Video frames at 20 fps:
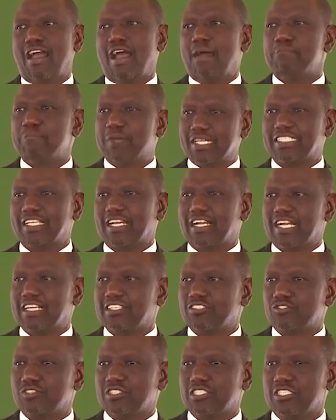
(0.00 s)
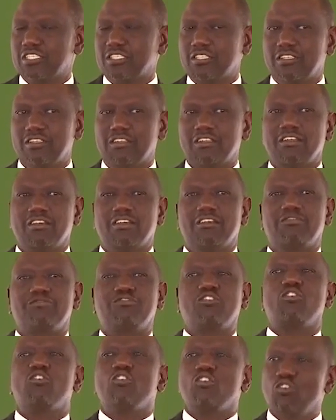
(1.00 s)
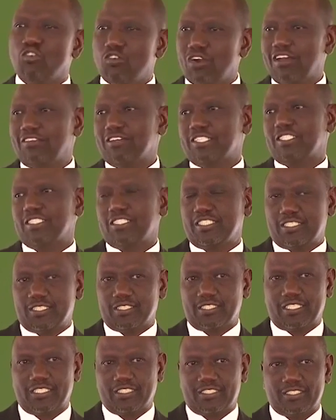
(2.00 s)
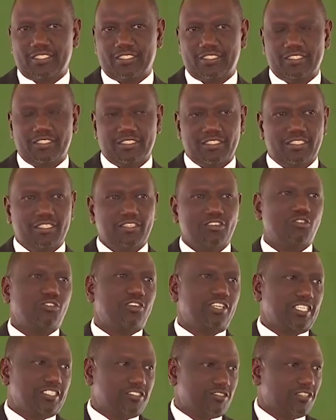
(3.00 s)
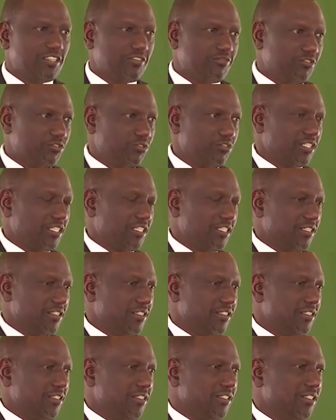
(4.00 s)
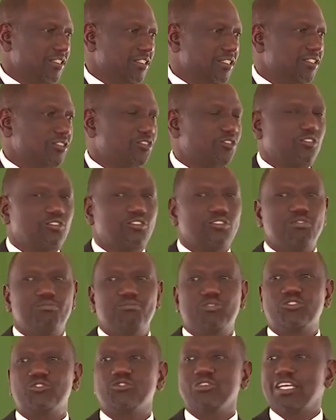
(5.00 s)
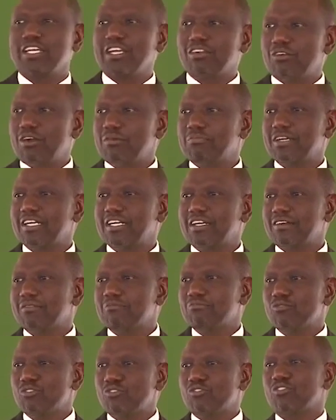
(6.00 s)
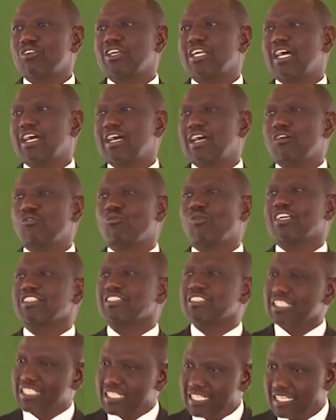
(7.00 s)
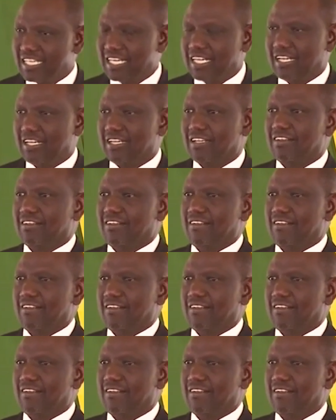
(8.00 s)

a better country for all our citizens going into the future. So mjue ya kwamba muko na washirika